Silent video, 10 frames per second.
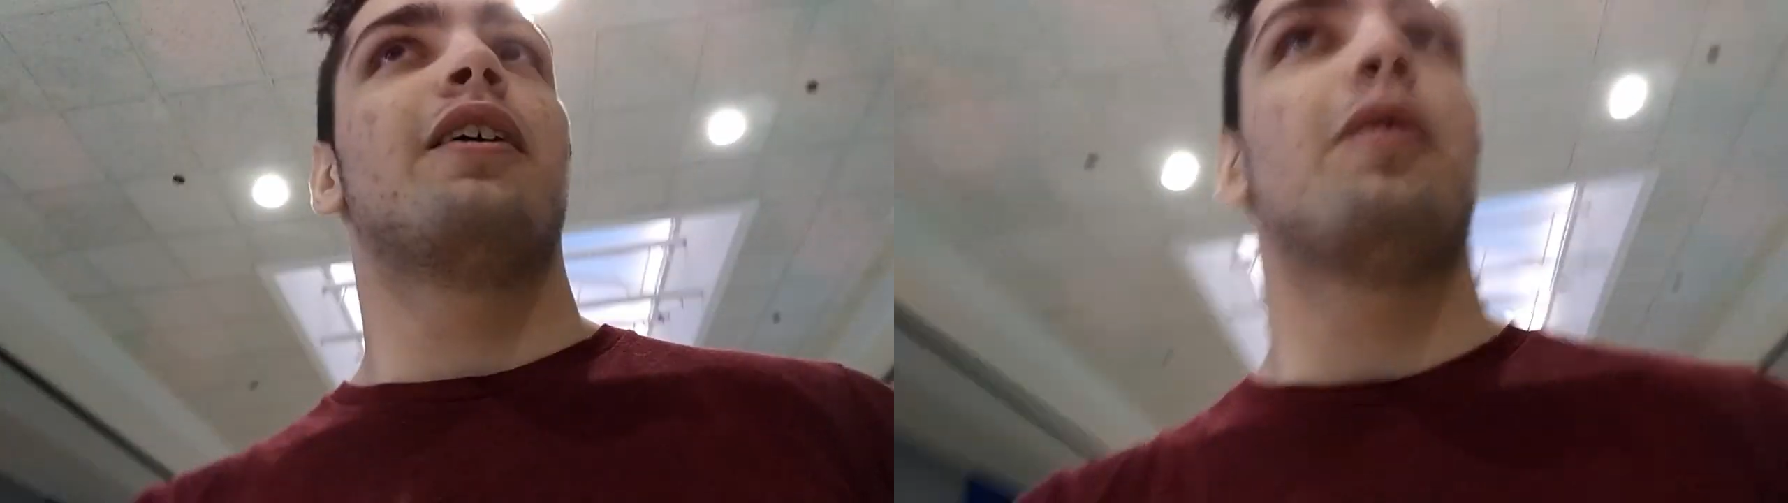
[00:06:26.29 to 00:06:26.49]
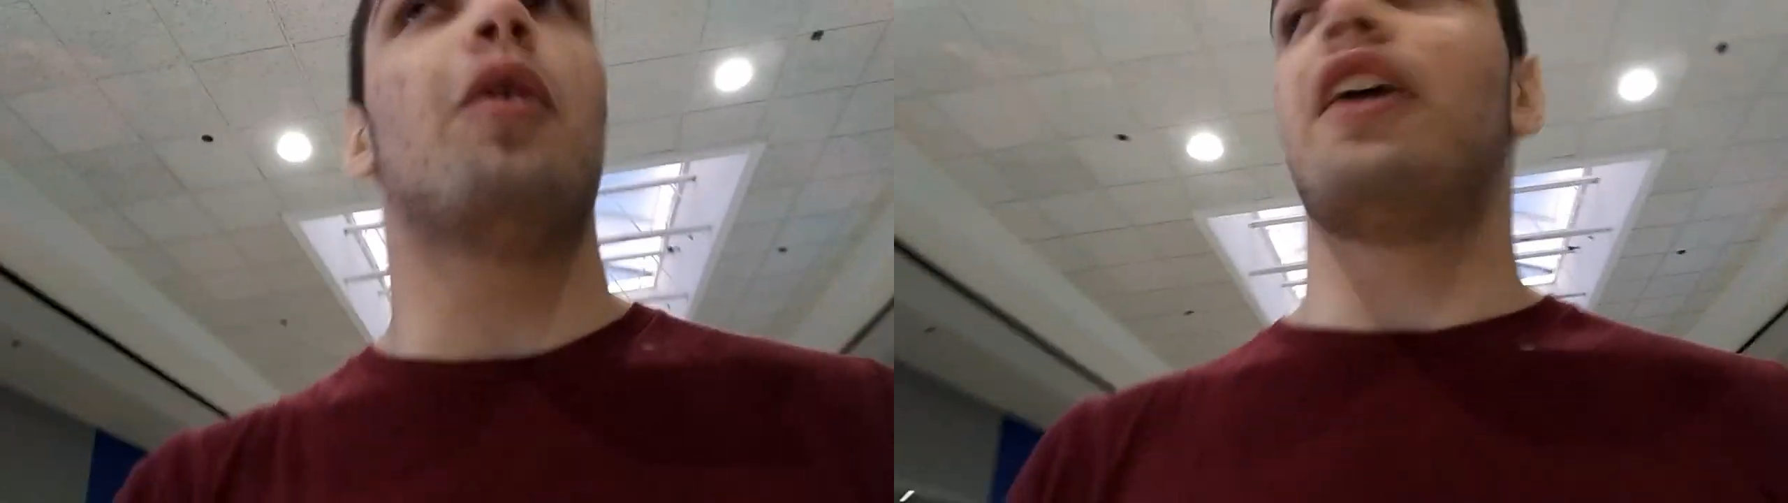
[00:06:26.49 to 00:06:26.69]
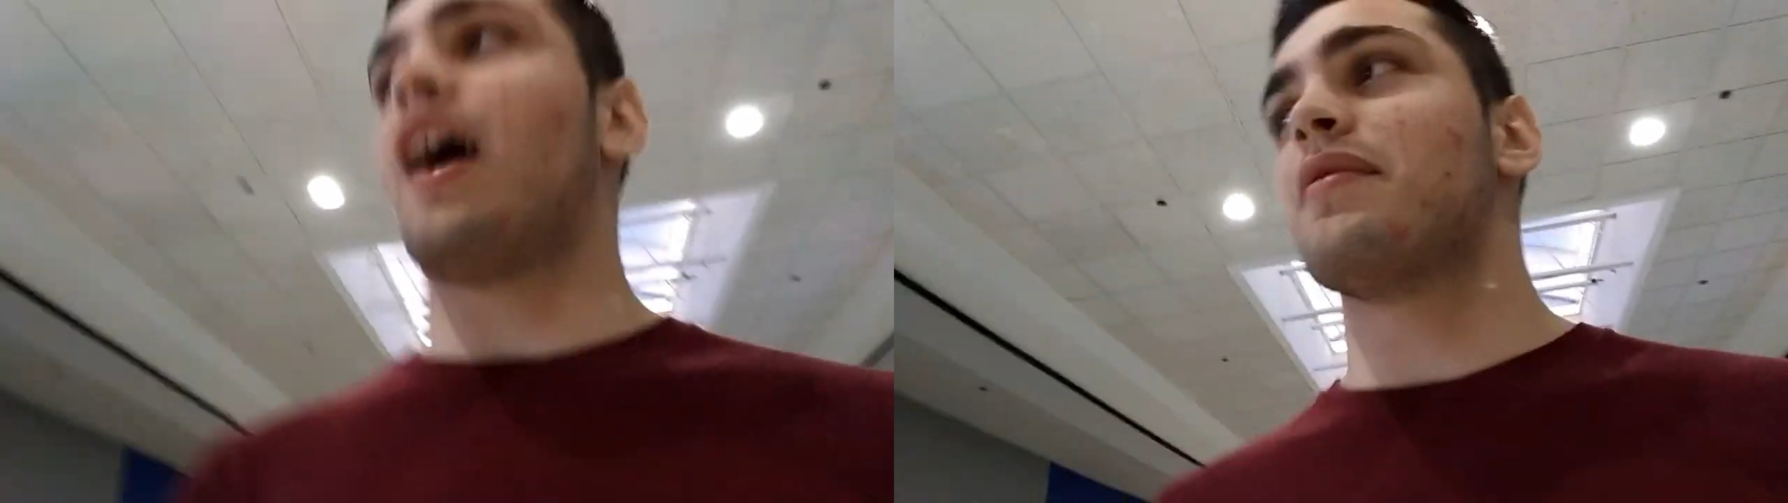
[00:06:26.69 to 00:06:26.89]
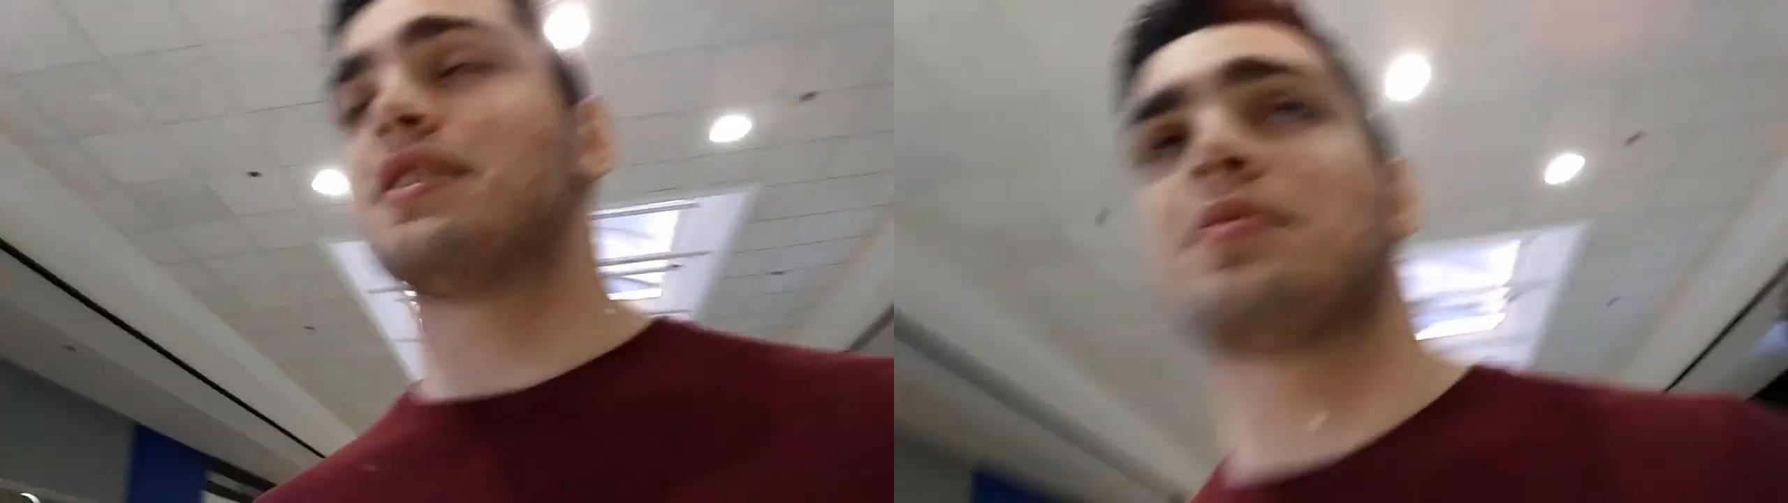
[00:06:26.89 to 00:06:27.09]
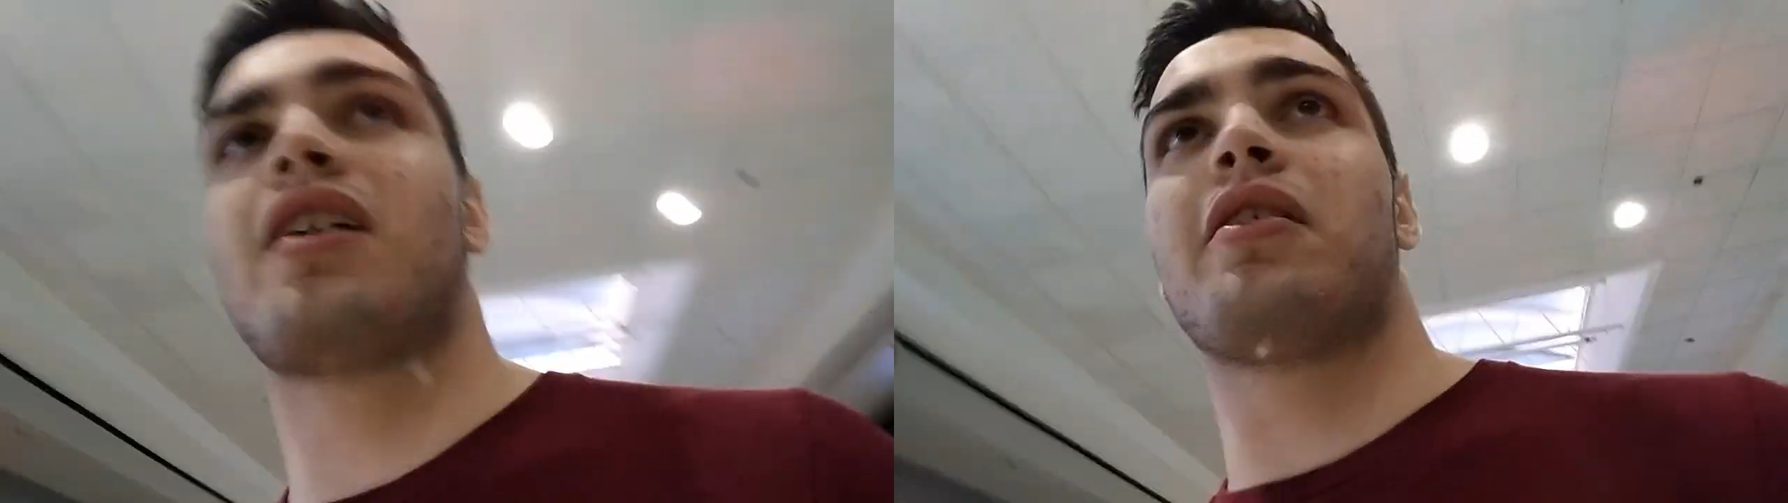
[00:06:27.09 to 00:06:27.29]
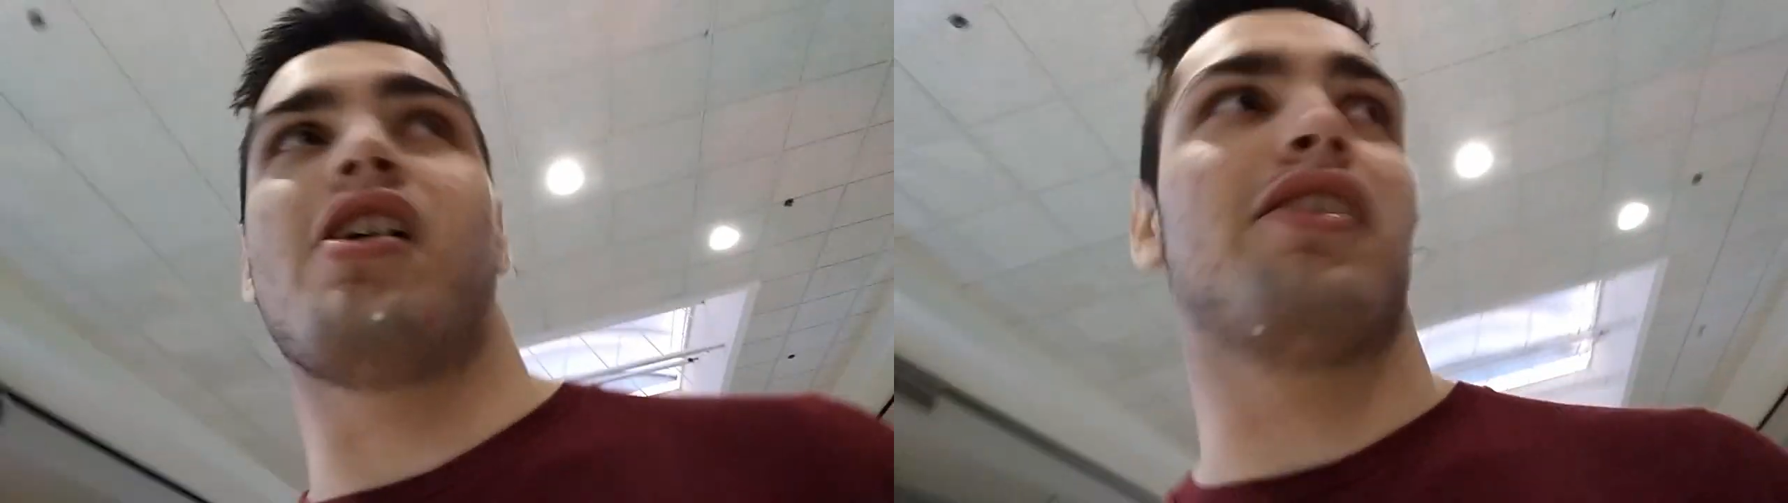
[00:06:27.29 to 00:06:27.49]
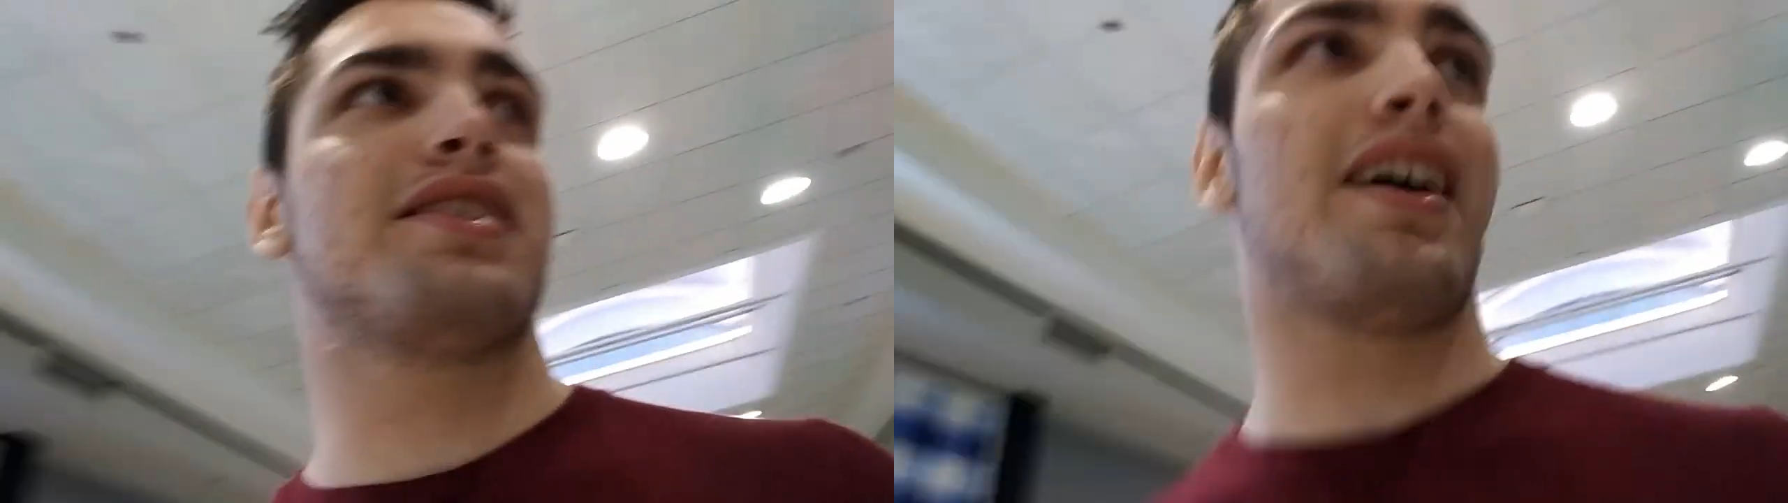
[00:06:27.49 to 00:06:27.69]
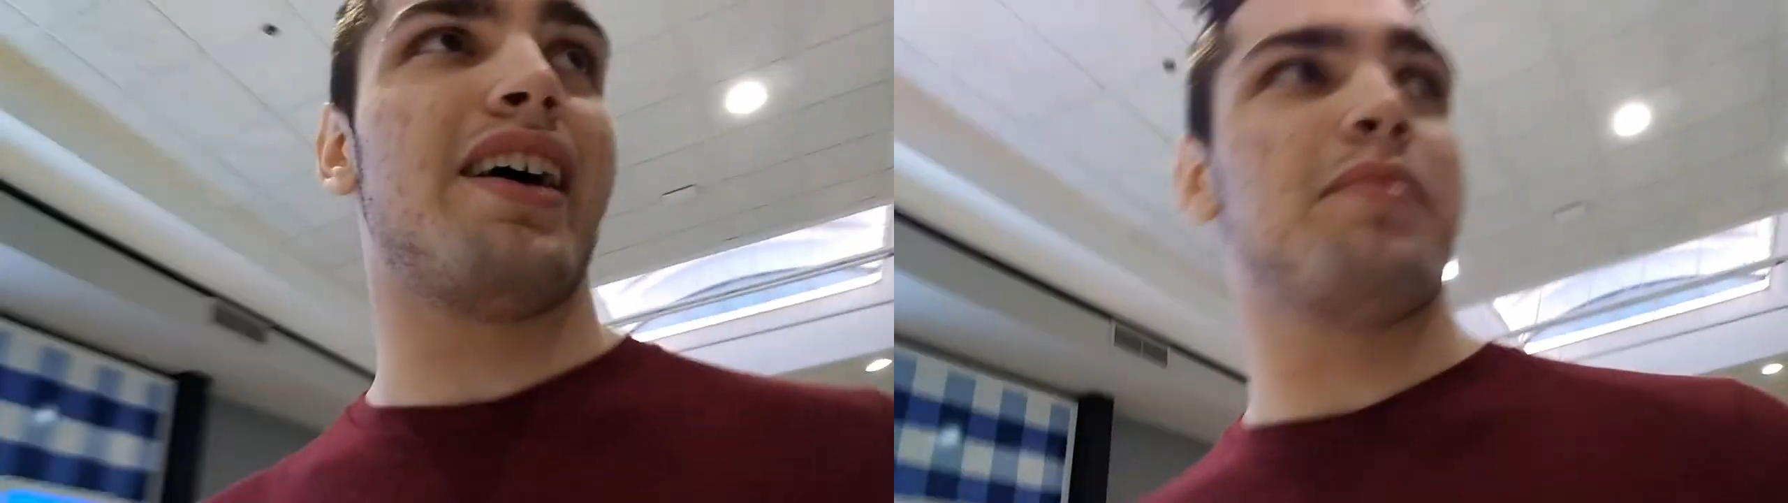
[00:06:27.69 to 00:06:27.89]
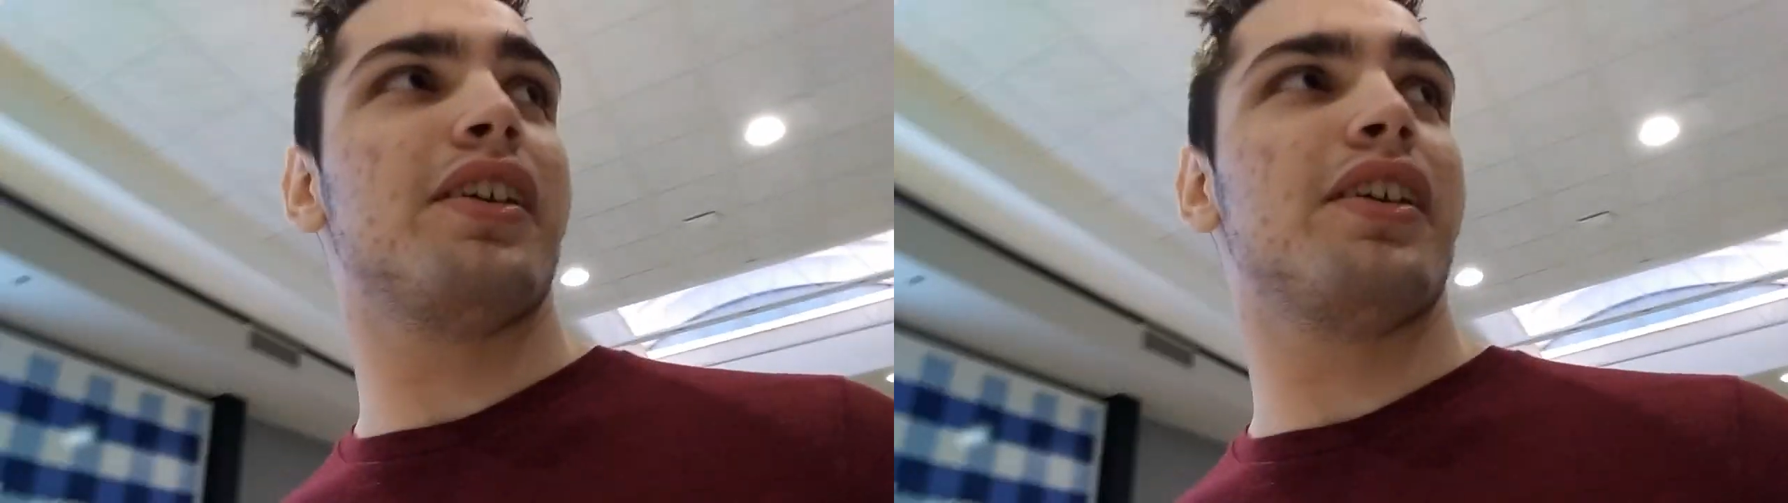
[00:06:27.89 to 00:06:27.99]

Well, they haven't subscribed to Cokeless Diet,